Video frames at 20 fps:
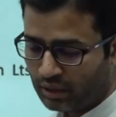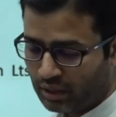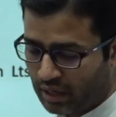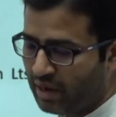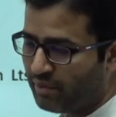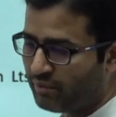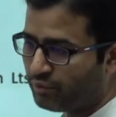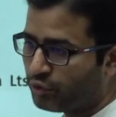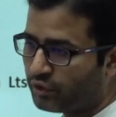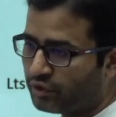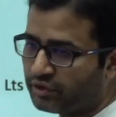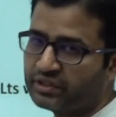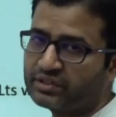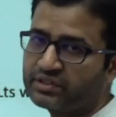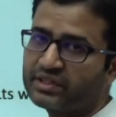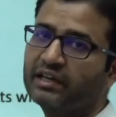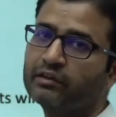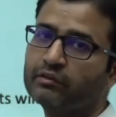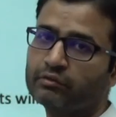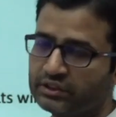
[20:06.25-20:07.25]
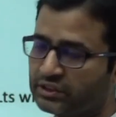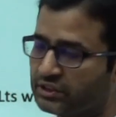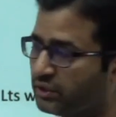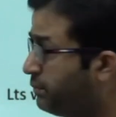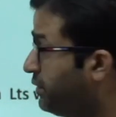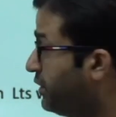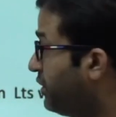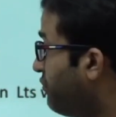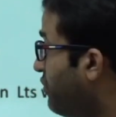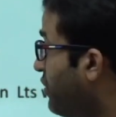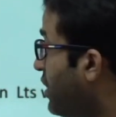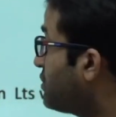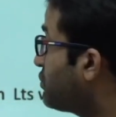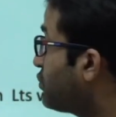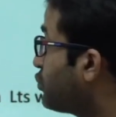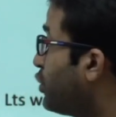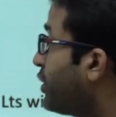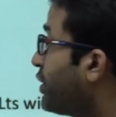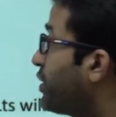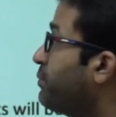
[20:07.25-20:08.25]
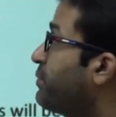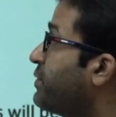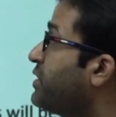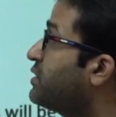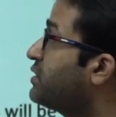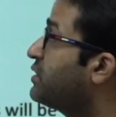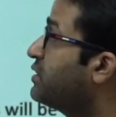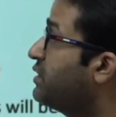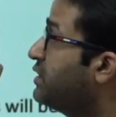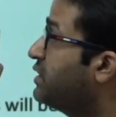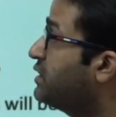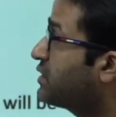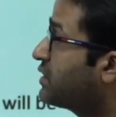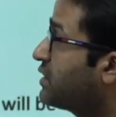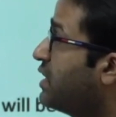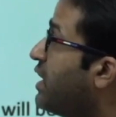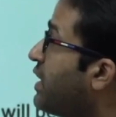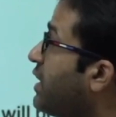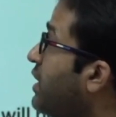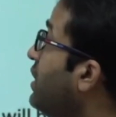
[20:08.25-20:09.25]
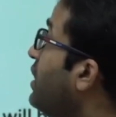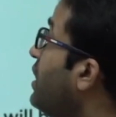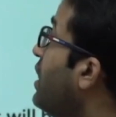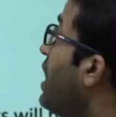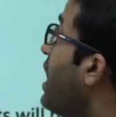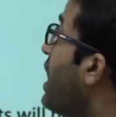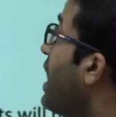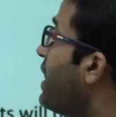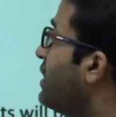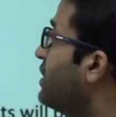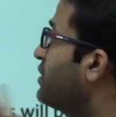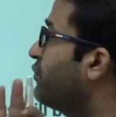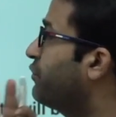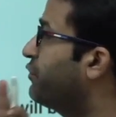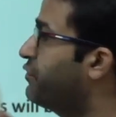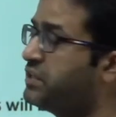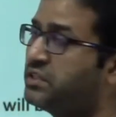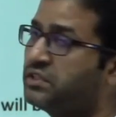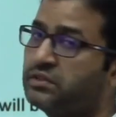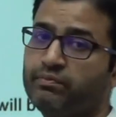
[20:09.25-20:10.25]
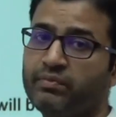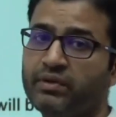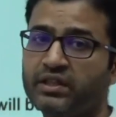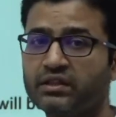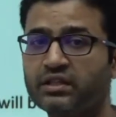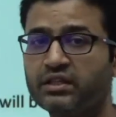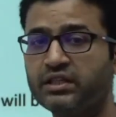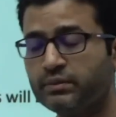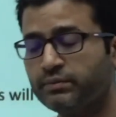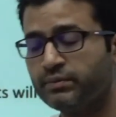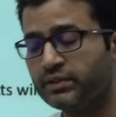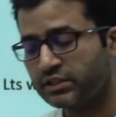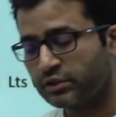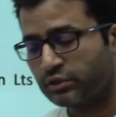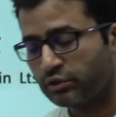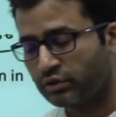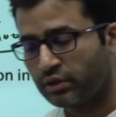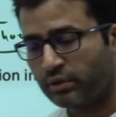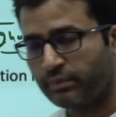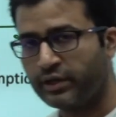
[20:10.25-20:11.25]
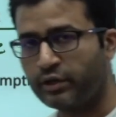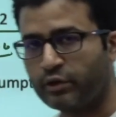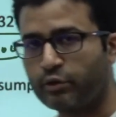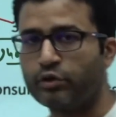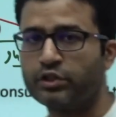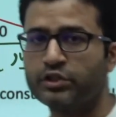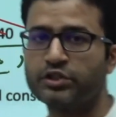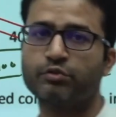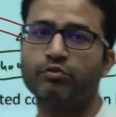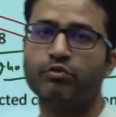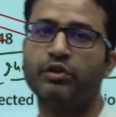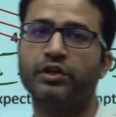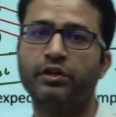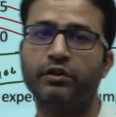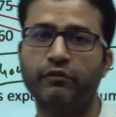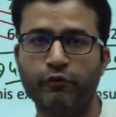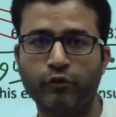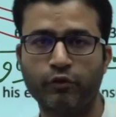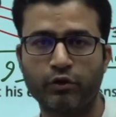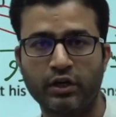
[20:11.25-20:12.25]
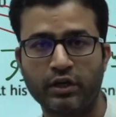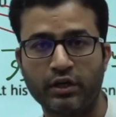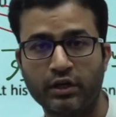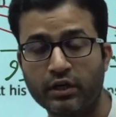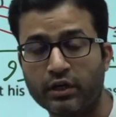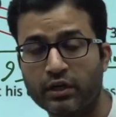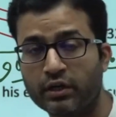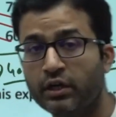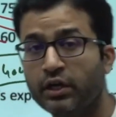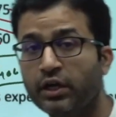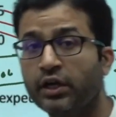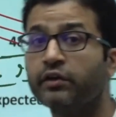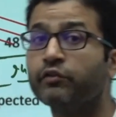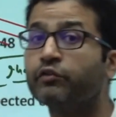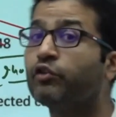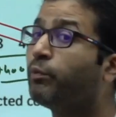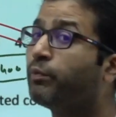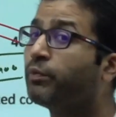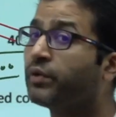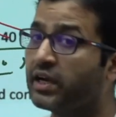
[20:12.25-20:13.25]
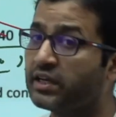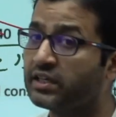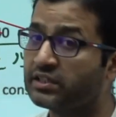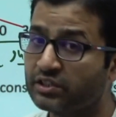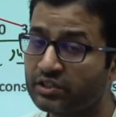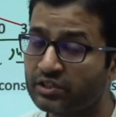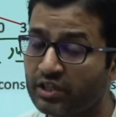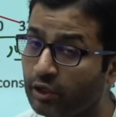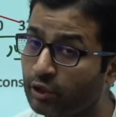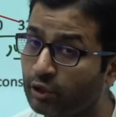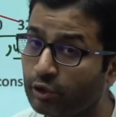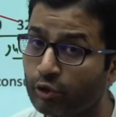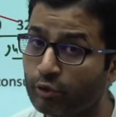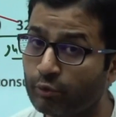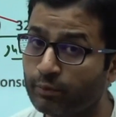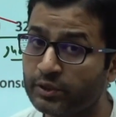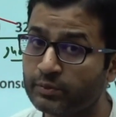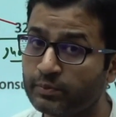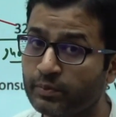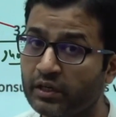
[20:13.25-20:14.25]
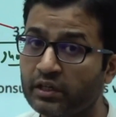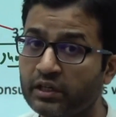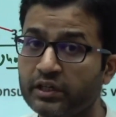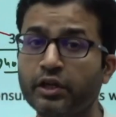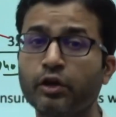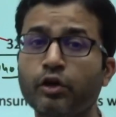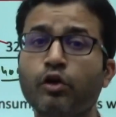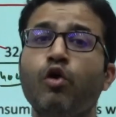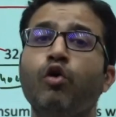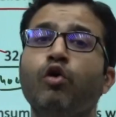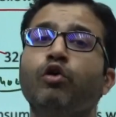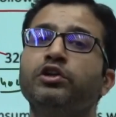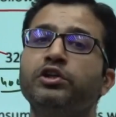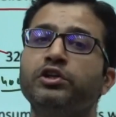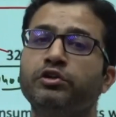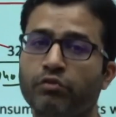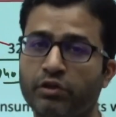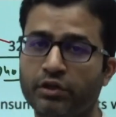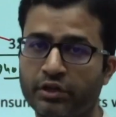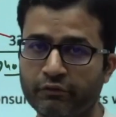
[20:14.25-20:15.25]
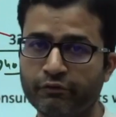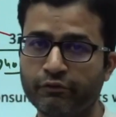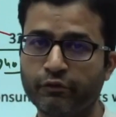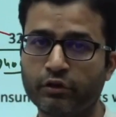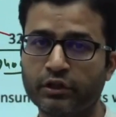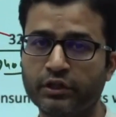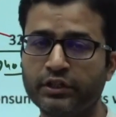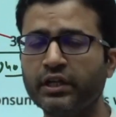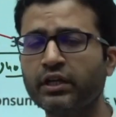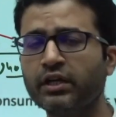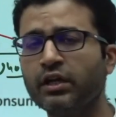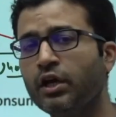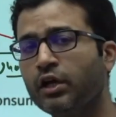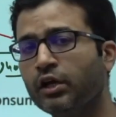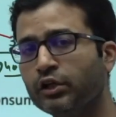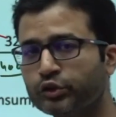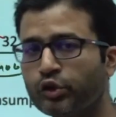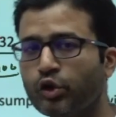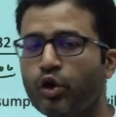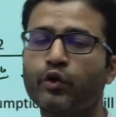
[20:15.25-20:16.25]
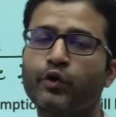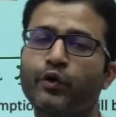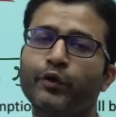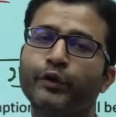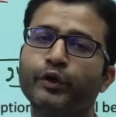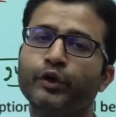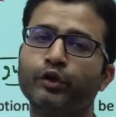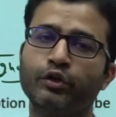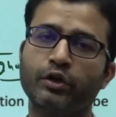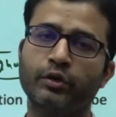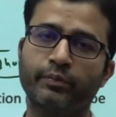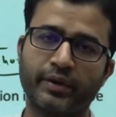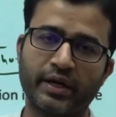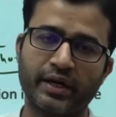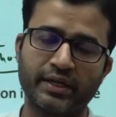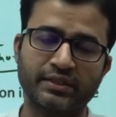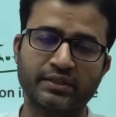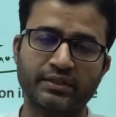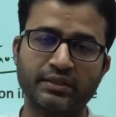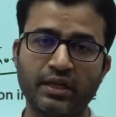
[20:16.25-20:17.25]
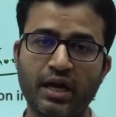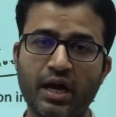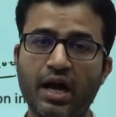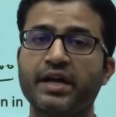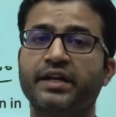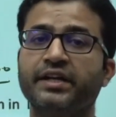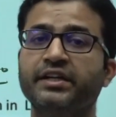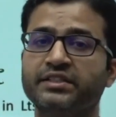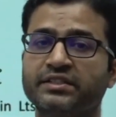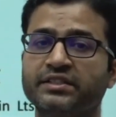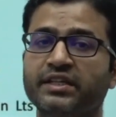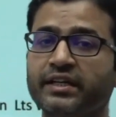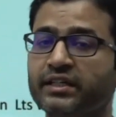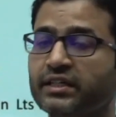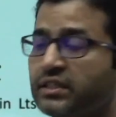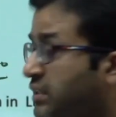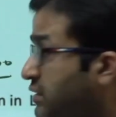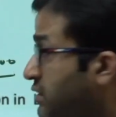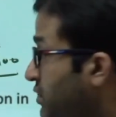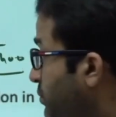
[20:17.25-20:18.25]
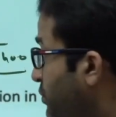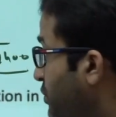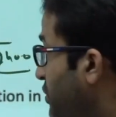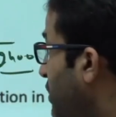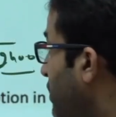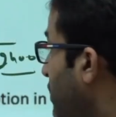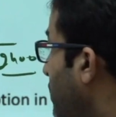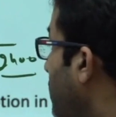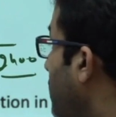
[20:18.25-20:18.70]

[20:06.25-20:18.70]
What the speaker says: I'm doing this calculation bit fast. So it means this guy has fixed monthly budget on the petrol is 2400. If the price is 100 rupees per liter, only 24 liter. So according to the price, I decide consumption.